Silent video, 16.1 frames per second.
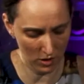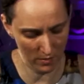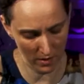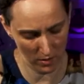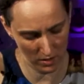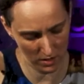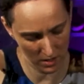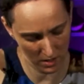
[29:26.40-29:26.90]

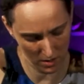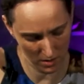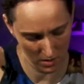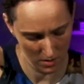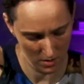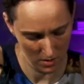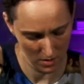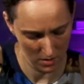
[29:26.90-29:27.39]
about it.
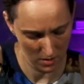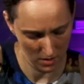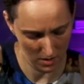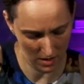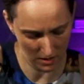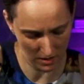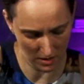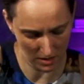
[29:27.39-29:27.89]

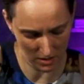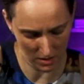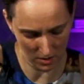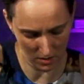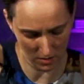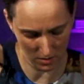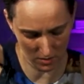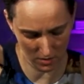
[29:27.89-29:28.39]
I need
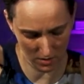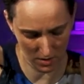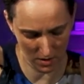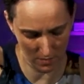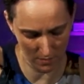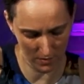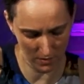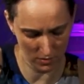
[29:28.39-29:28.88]
to slit
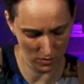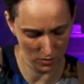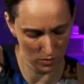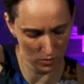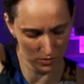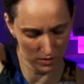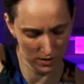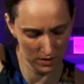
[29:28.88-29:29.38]
and
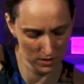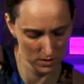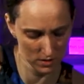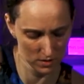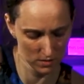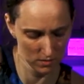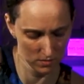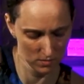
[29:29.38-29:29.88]
score this